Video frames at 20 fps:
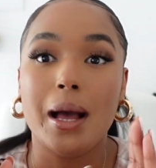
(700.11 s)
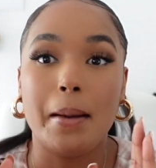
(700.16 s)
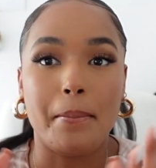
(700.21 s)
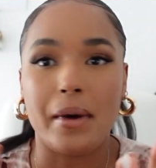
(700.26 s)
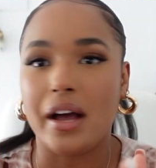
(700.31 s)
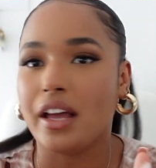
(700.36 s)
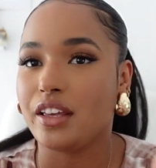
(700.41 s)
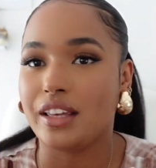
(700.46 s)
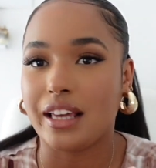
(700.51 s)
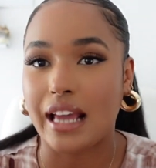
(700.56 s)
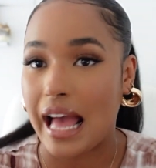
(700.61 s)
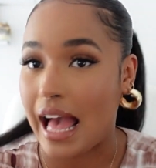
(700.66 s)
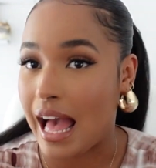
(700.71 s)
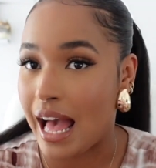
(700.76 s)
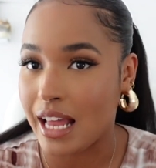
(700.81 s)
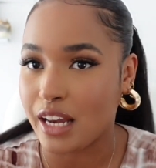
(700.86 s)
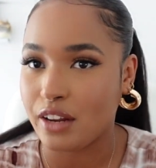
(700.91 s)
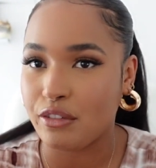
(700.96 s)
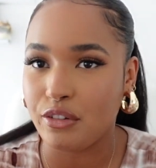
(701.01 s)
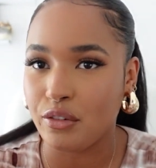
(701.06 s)
But you
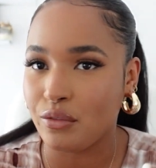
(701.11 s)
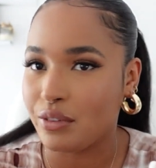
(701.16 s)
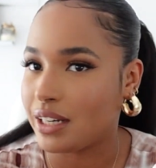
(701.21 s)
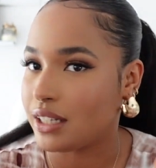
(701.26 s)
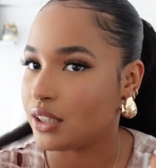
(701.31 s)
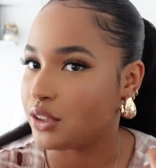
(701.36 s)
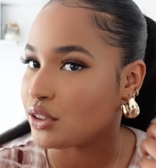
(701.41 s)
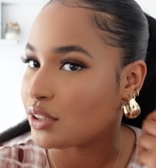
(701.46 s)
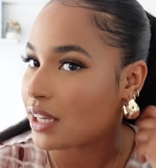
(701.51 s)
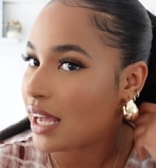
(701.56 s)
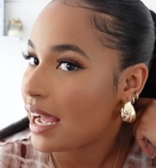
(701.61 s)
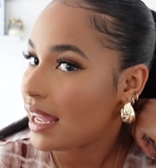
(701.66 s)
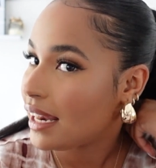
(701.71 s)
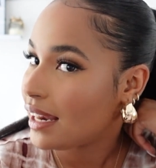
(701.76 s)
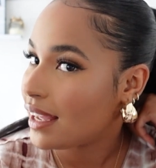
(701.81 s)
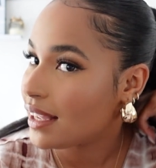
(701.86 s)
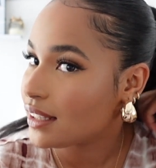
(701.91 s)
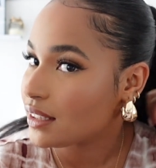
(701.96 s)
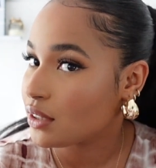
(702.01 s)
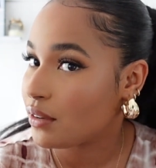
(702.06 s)
can if you want to do
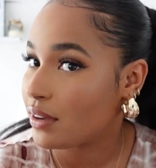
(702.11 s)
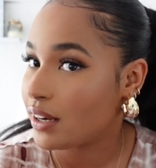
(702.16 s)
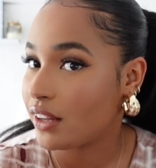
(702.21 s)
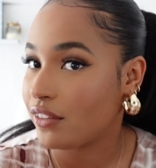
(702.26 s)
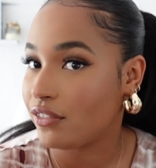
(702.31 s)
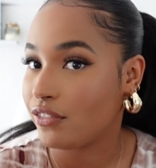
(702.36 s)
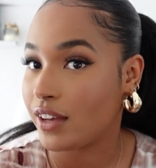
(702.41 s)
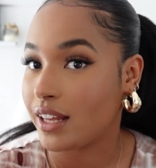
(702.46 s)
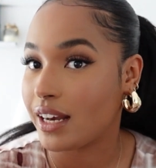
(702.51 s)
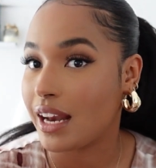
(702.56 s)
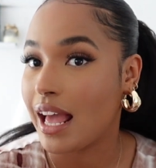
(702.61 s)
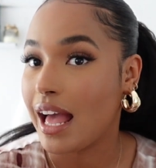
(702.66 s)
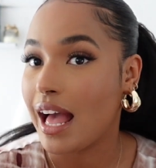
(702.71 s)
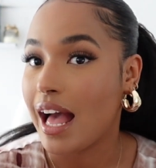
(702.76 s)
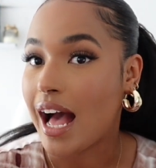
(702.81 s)
highlights or anything.